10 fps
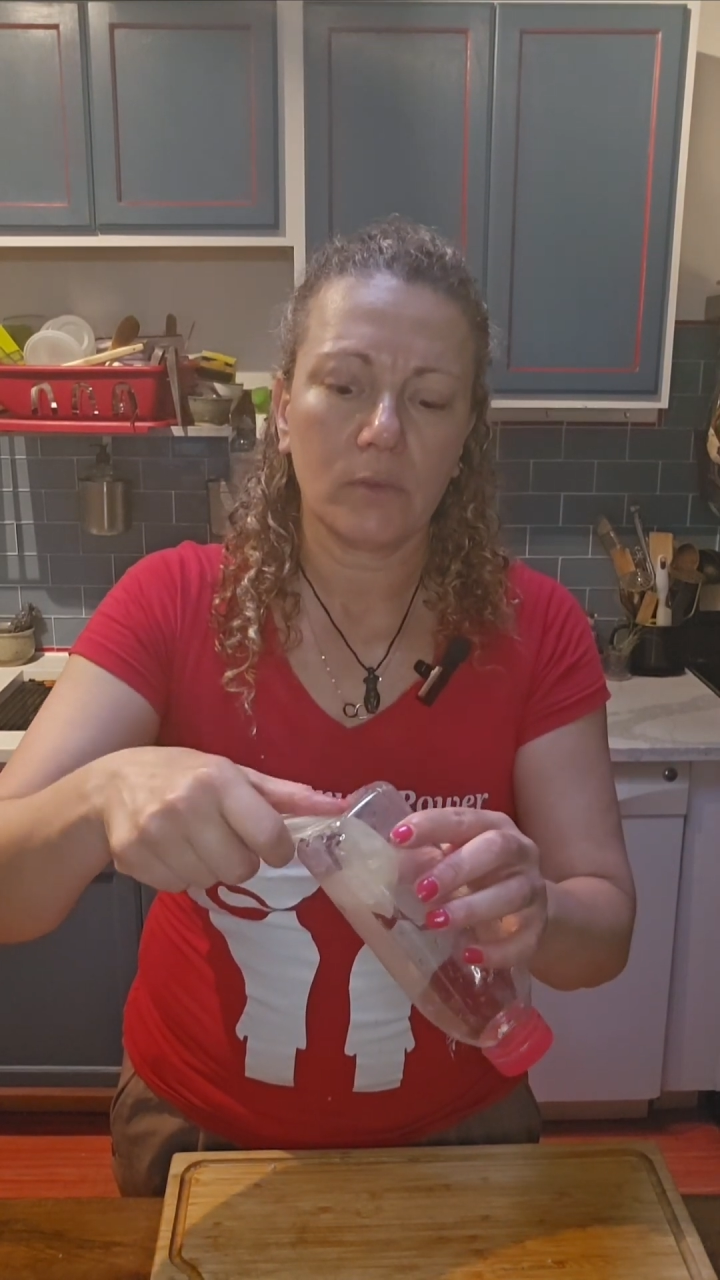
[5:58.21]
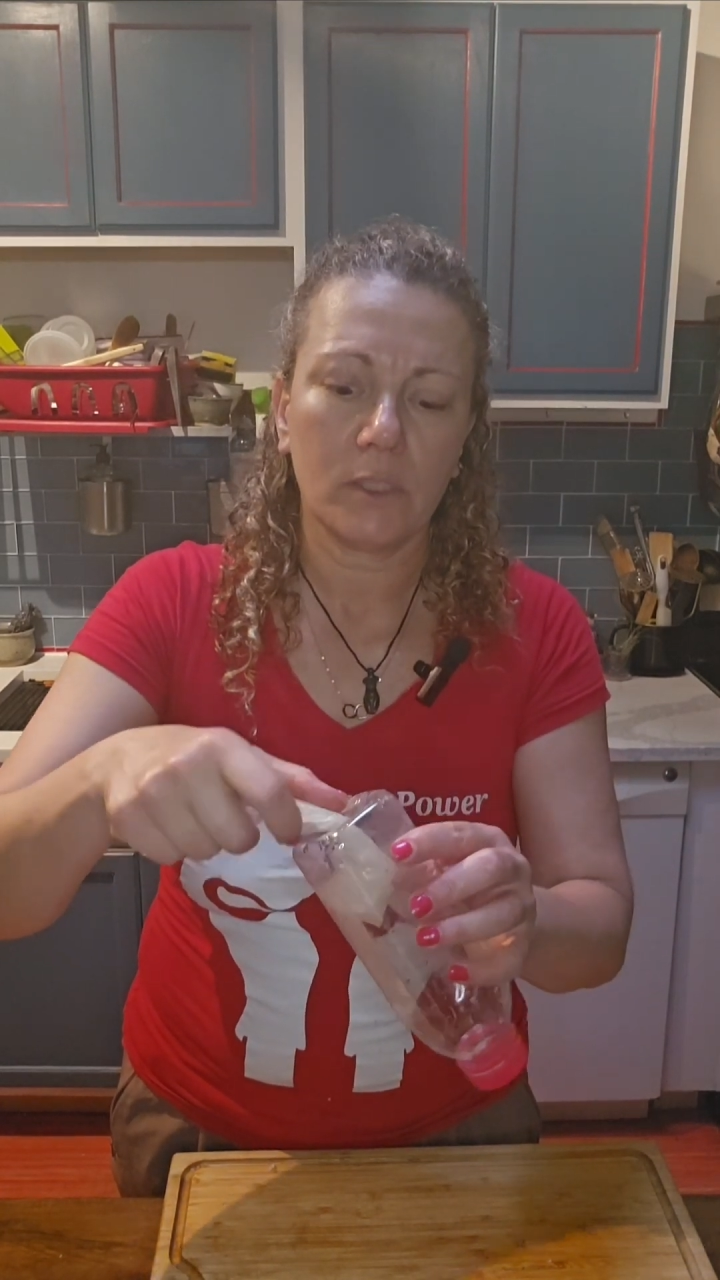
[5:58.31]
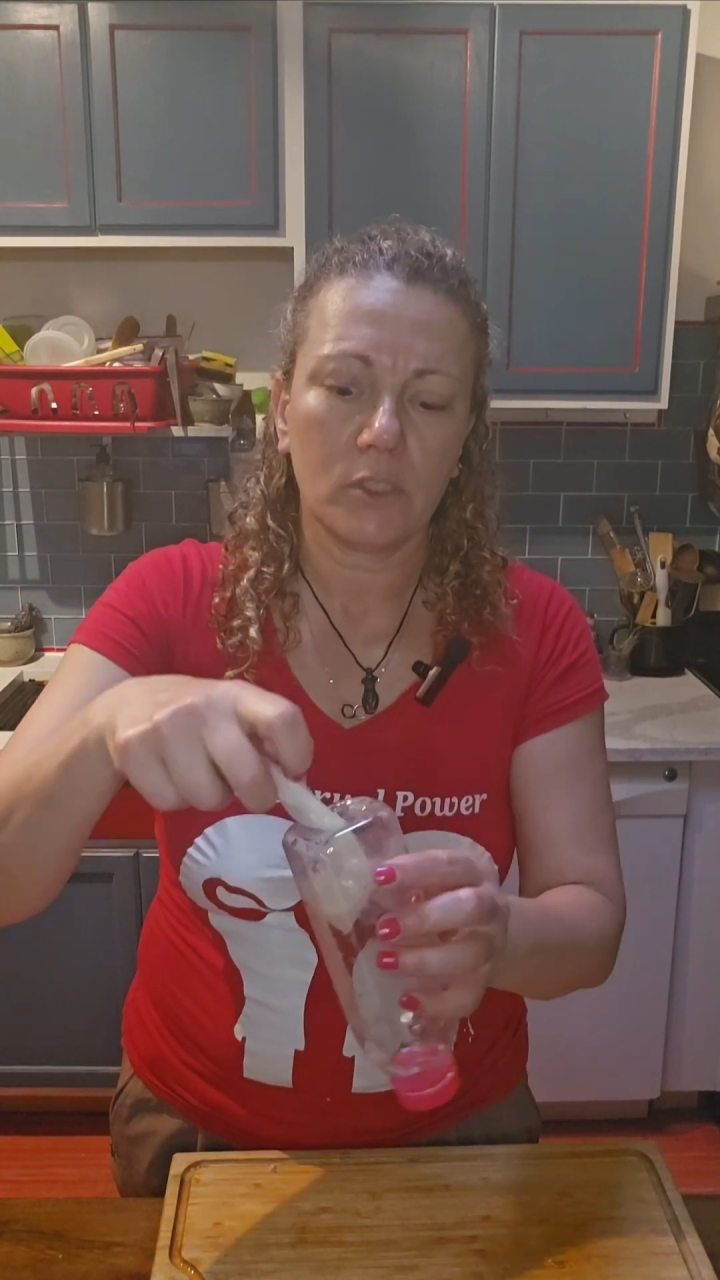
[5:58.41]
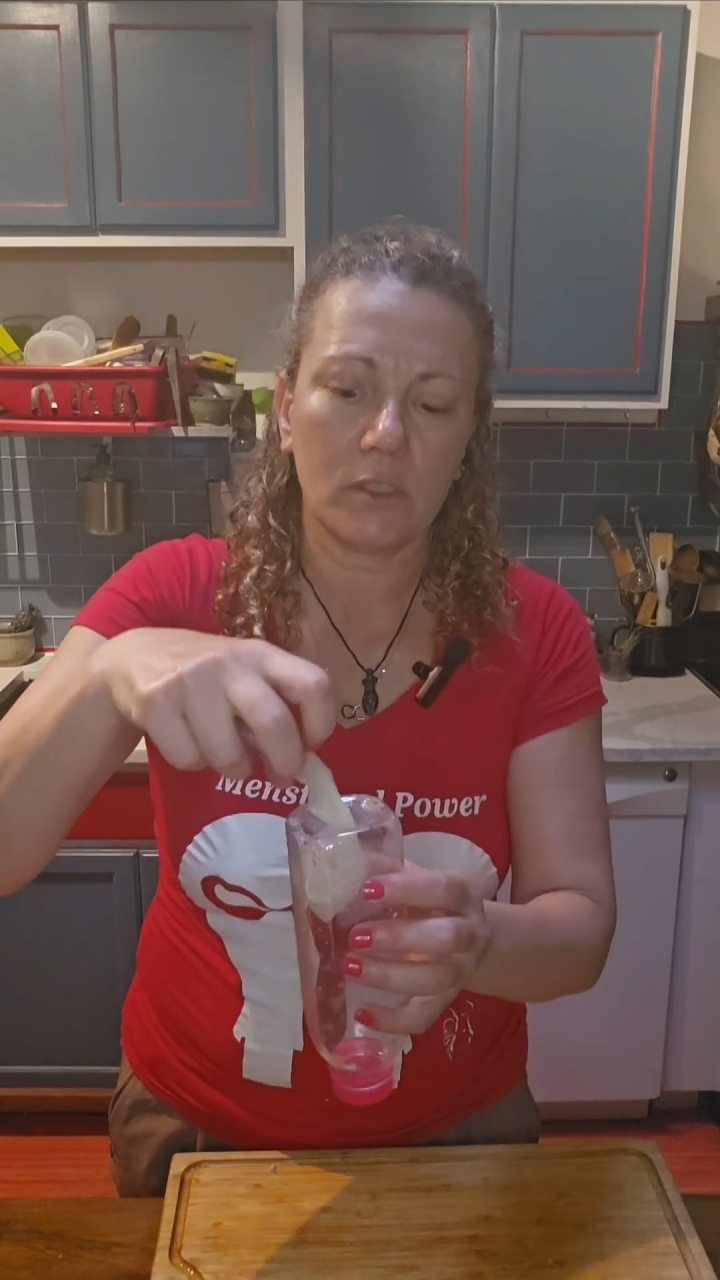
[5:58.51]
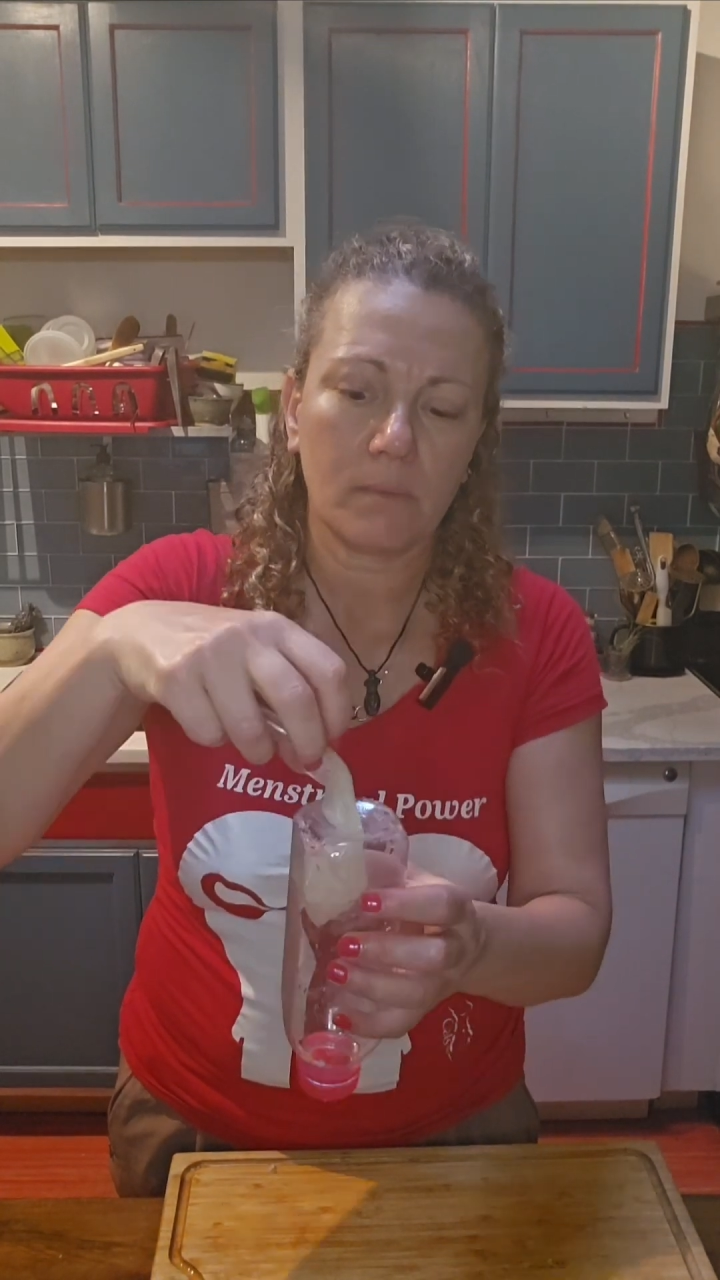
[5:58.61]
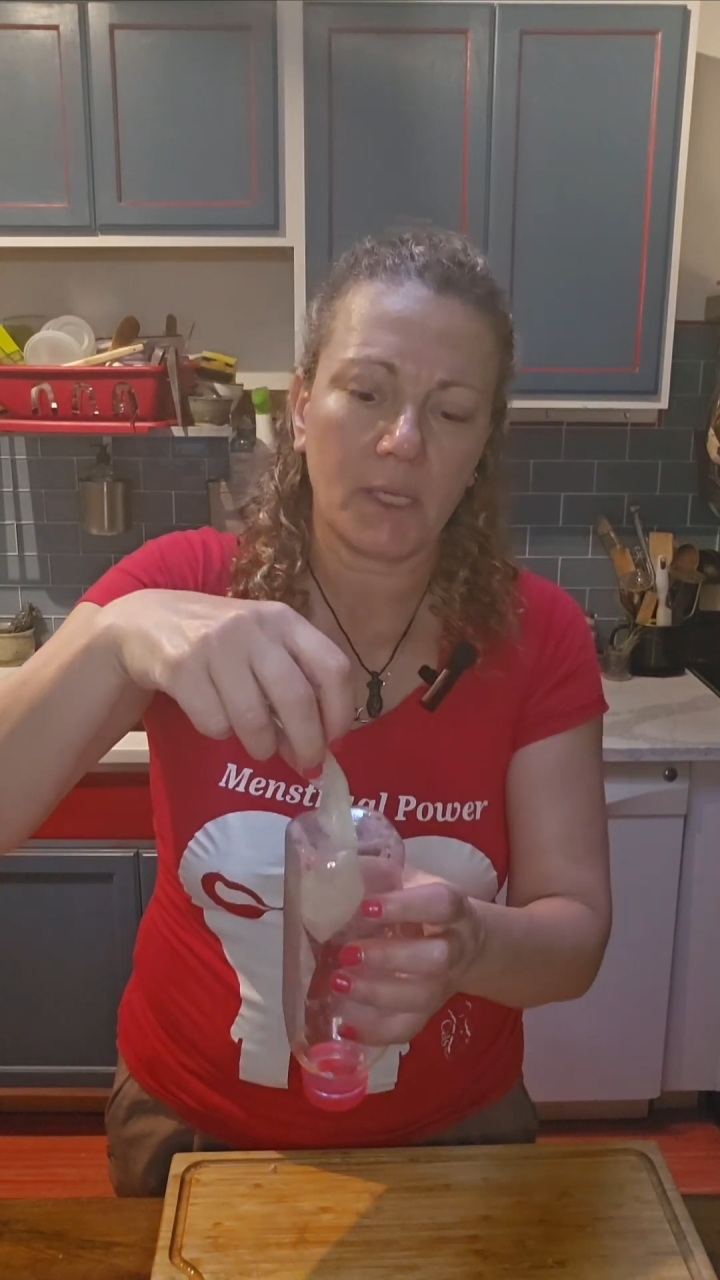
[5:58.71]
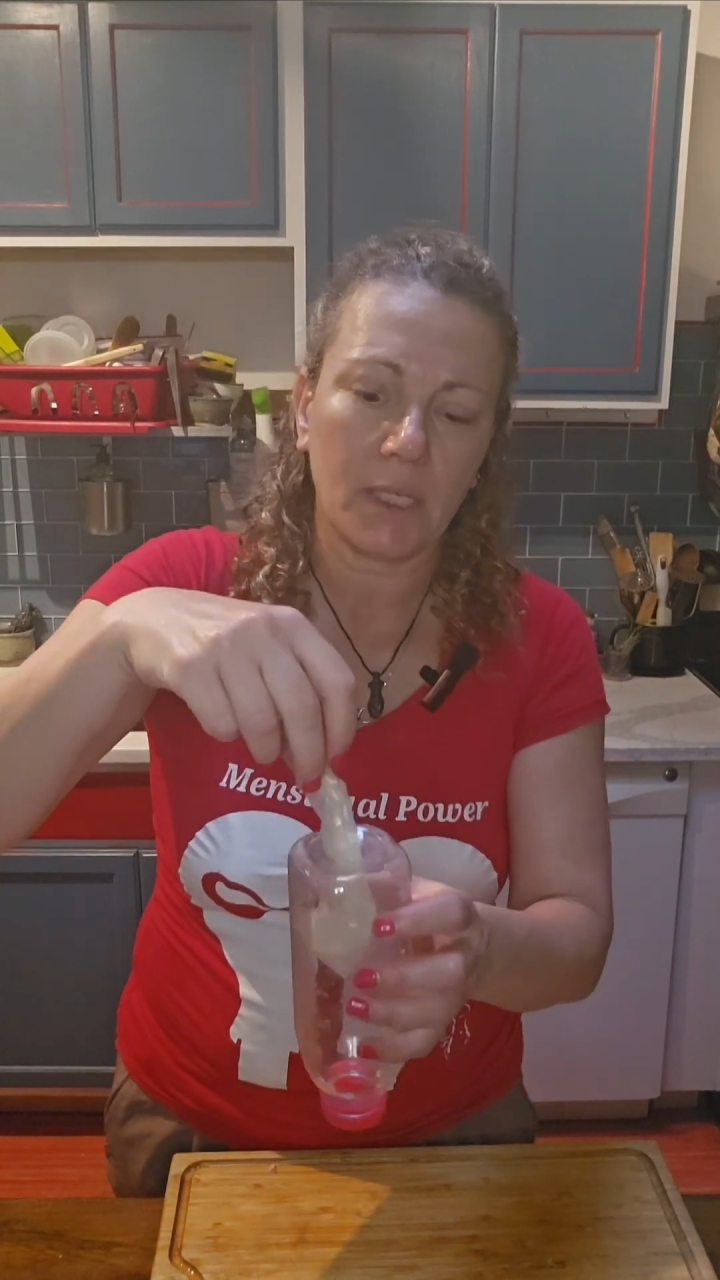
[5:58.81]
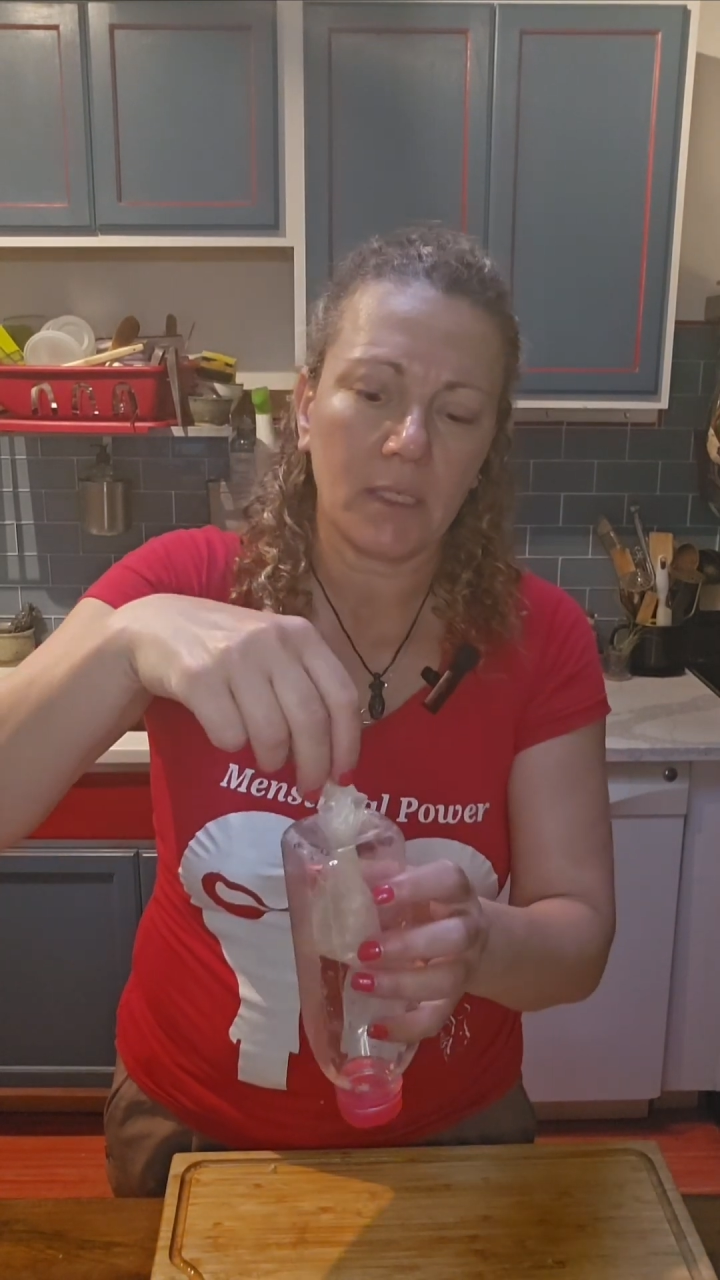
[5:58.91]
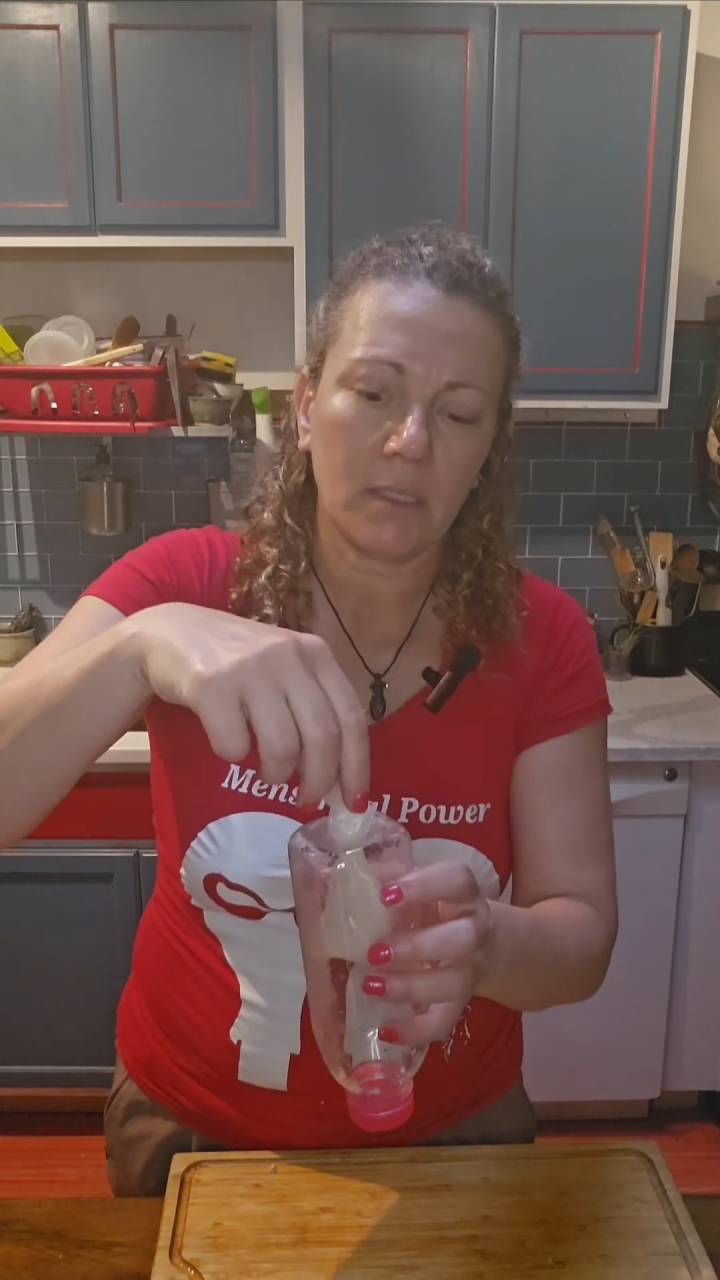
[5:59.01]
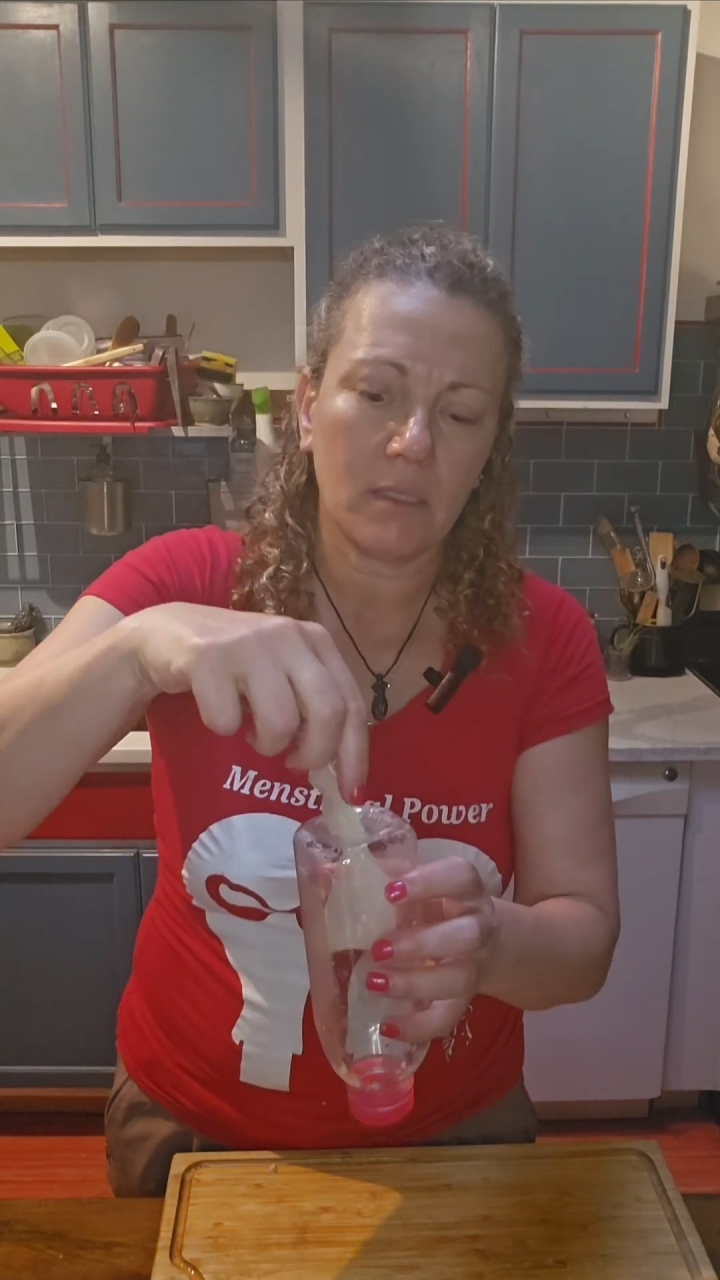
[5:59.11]
we just
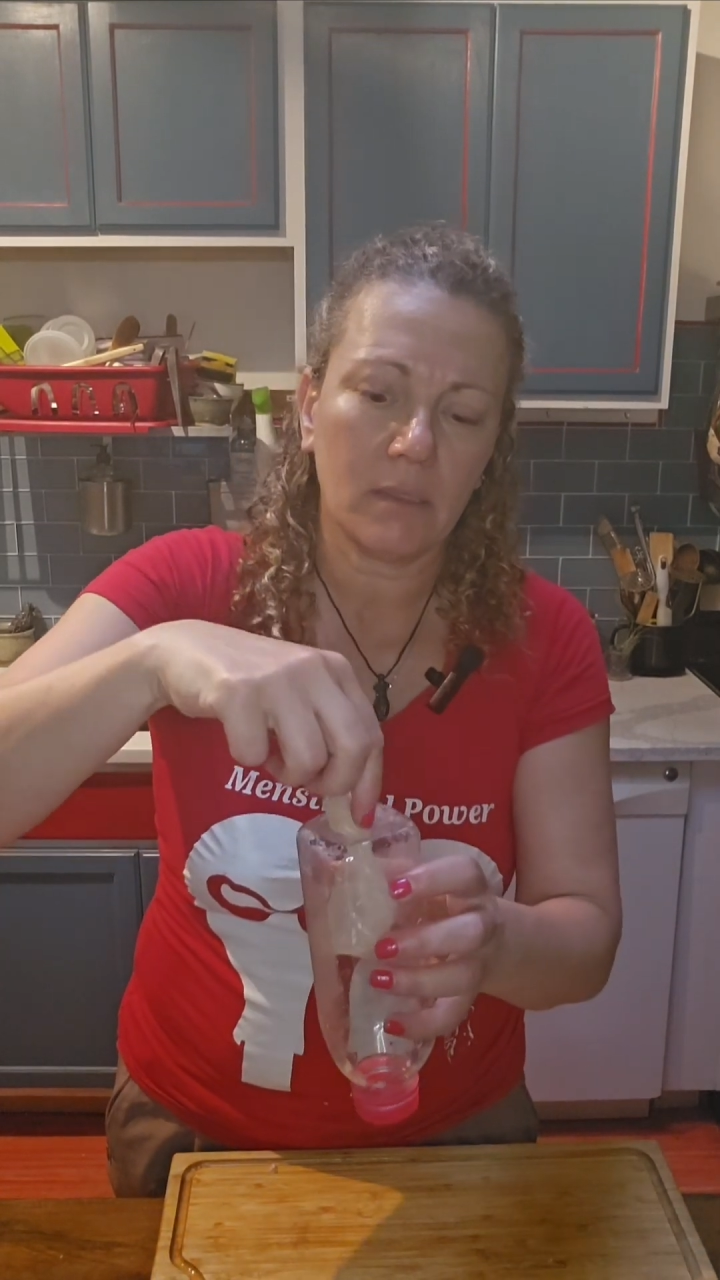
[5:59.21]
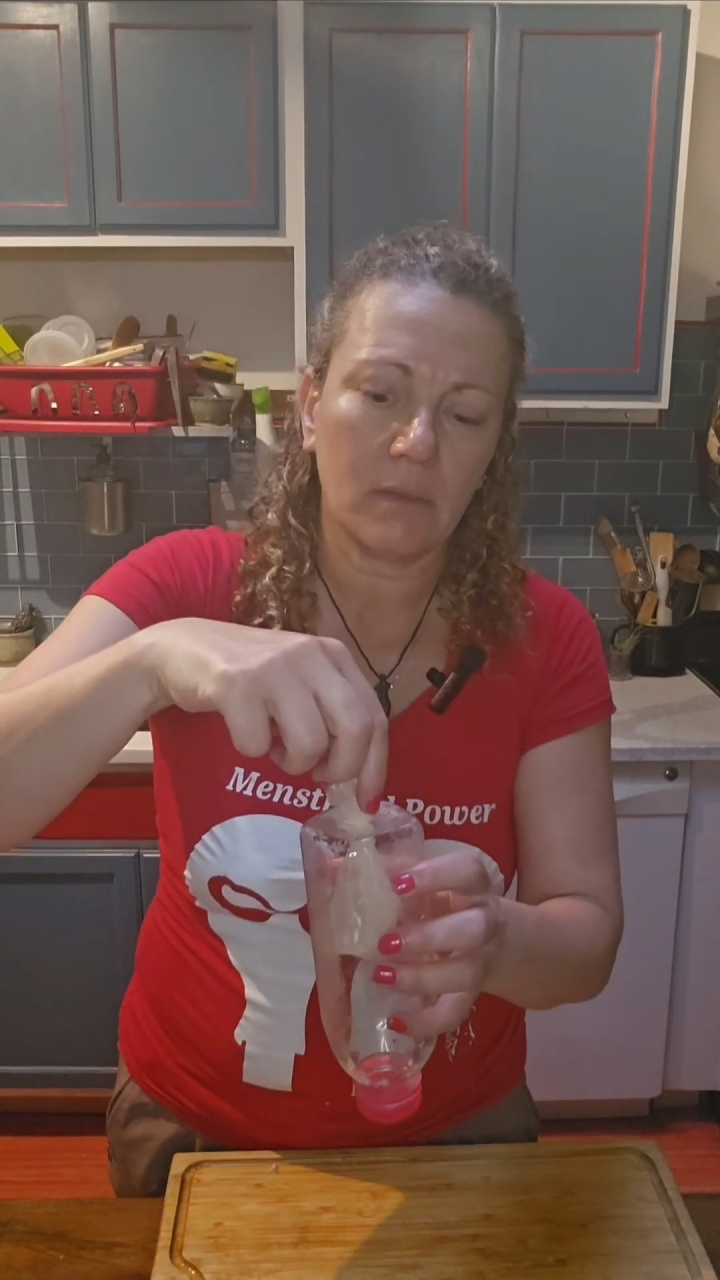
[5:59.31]
made.